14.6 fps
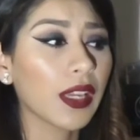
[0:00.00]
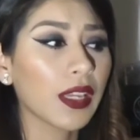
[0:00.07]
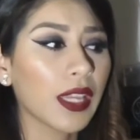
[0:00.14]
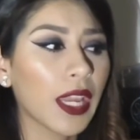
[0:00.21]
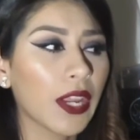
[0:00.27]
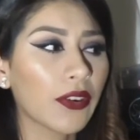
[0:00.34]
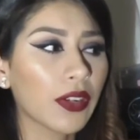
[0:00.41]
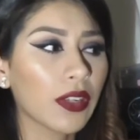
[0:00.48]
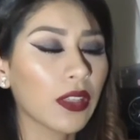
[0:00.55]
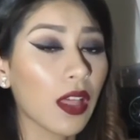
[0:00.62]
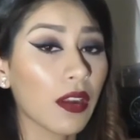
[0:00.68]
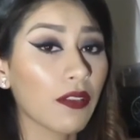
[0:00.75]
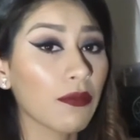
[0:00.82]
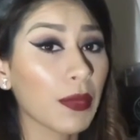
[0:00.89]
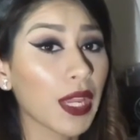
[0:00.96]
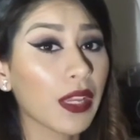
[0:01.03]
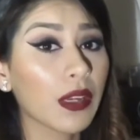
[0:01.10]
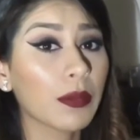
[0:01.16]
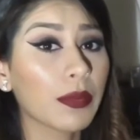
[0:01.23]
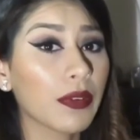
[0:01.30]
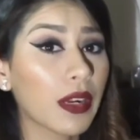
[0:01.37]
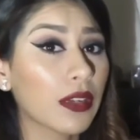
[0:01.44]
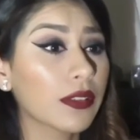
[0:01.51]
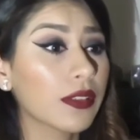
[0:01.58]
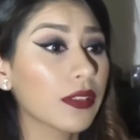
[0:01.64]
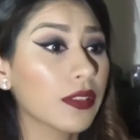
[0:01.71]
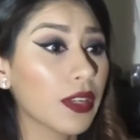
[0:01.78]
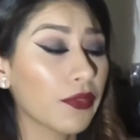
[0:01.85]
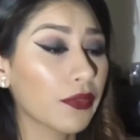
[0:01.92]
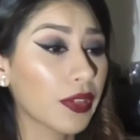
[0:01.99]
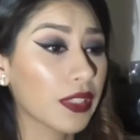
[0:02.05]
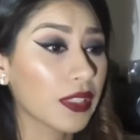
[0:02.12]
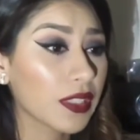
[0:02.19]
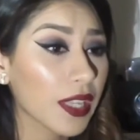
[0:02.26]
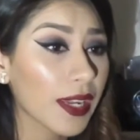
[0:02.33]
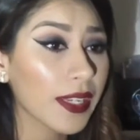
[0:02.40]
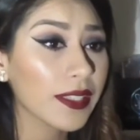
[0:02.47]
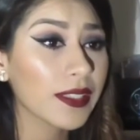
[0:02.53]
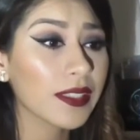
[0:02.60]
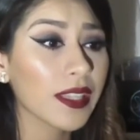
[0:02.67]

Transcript: carry a lot of makeup around to different sites,